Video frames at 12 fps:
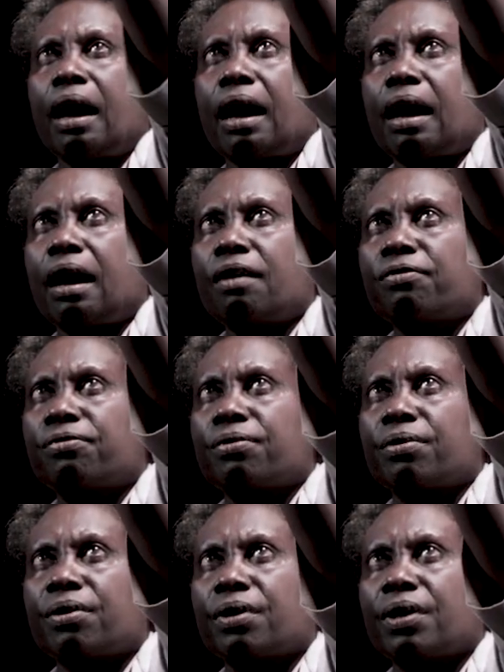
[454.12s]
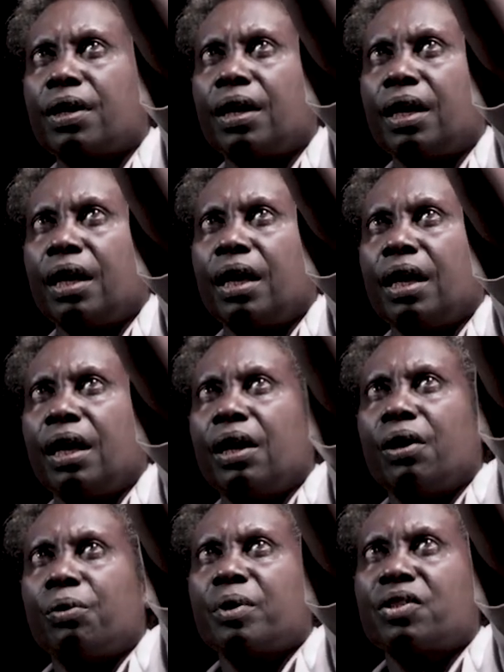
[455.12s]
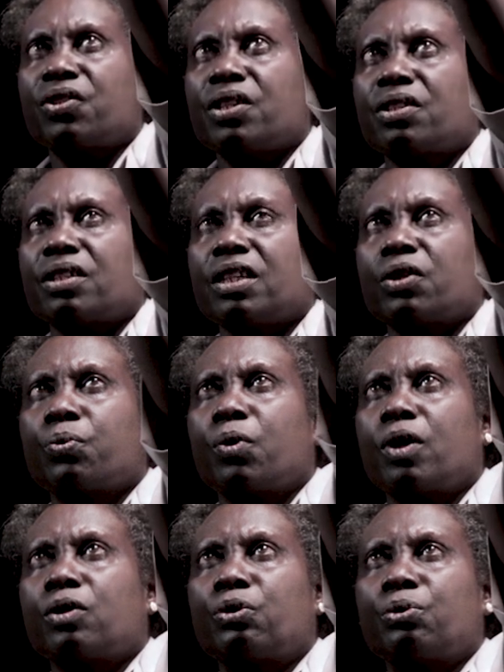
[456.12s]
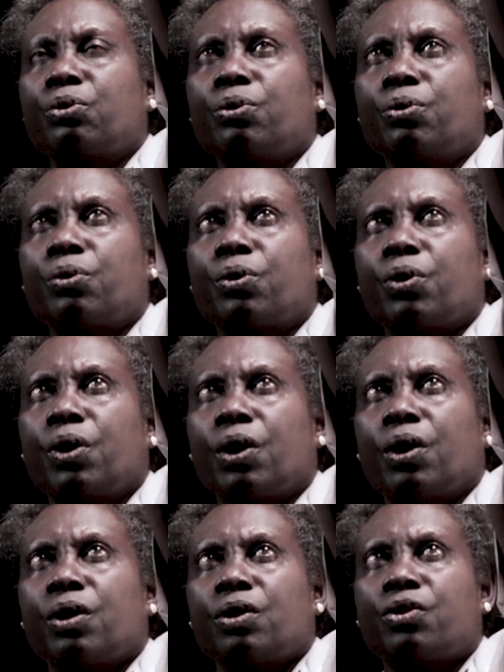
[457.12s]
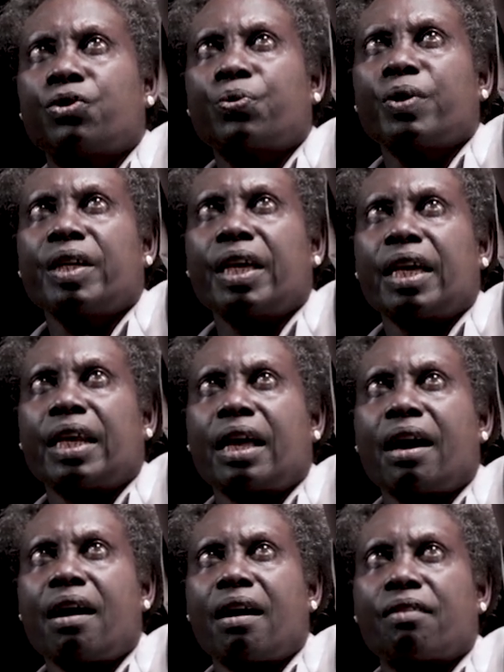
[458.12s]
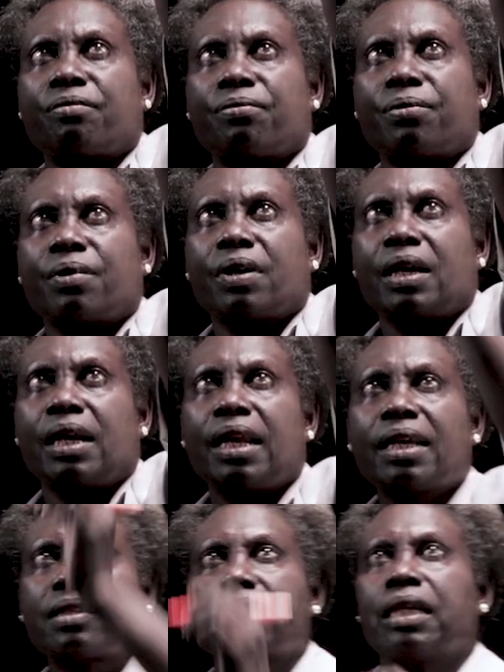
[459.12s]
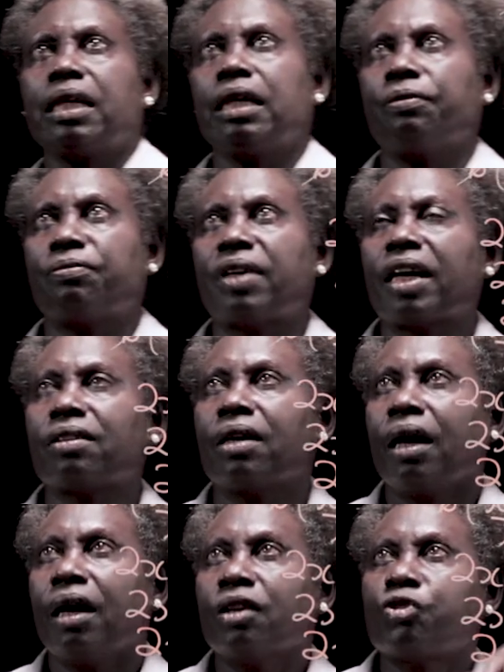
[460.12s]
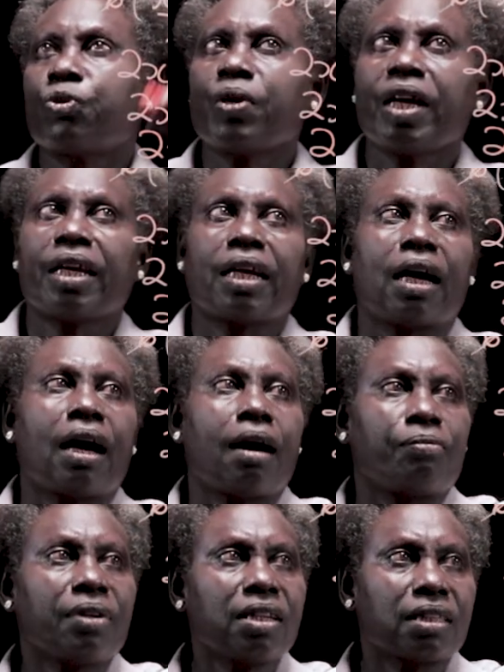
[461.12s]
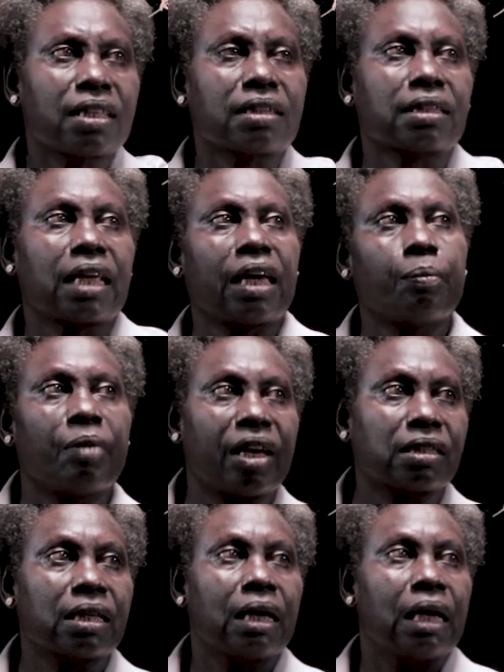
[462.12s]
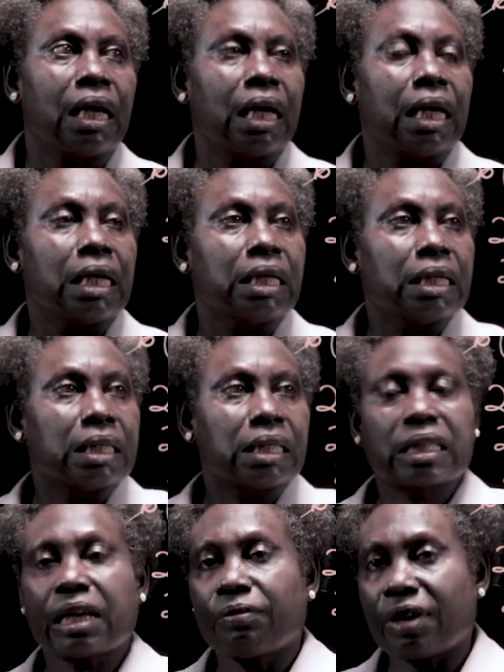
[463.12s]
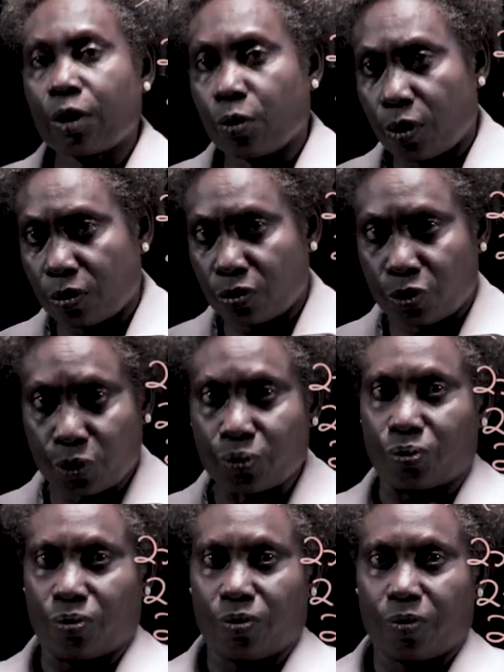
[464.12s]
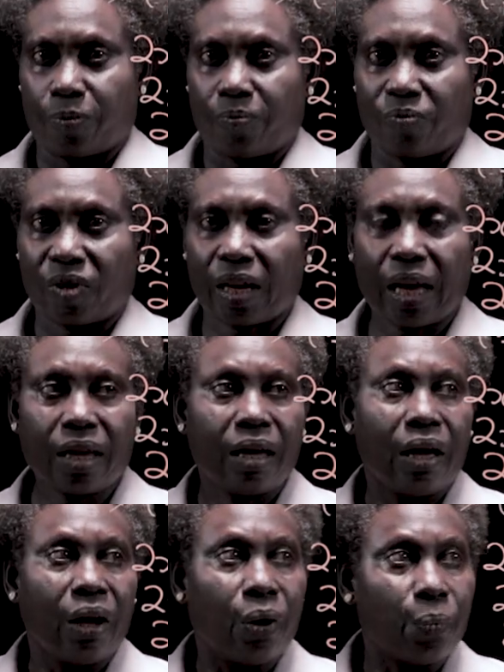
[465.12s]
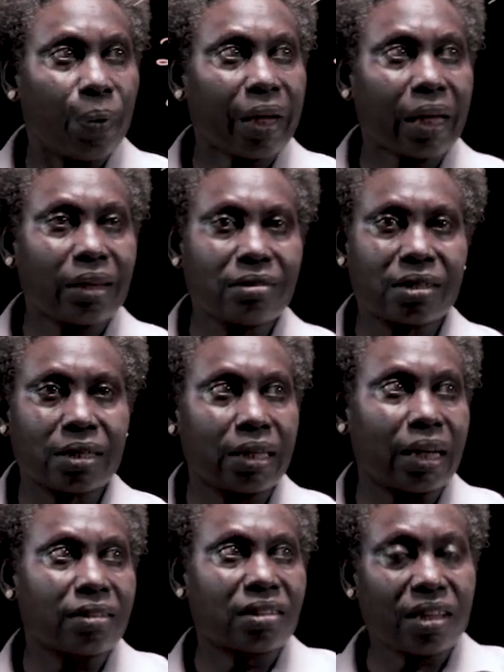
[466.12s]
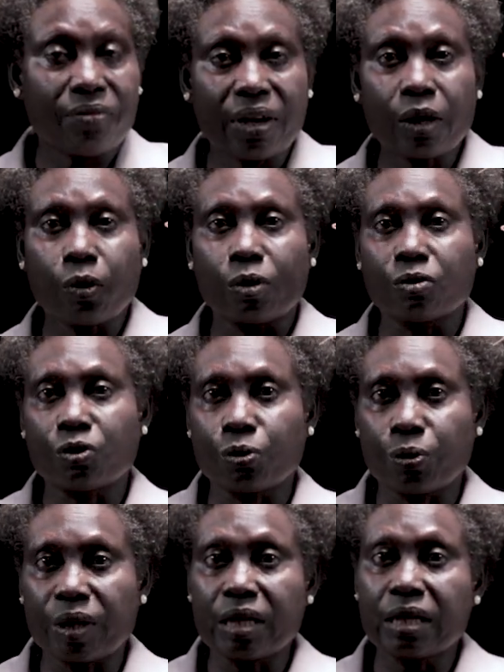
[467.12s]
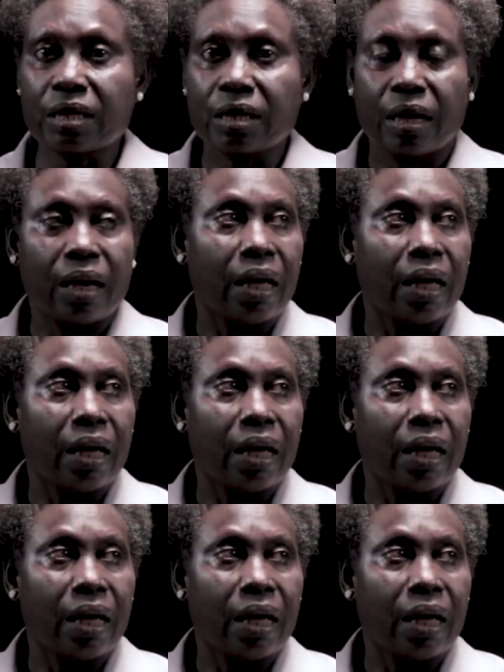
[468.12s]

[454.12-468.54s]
half, which is equal to 3.5. Let's see if that 3.5 is the same as 7 on 2. Okay, we can see that 7 on 2 is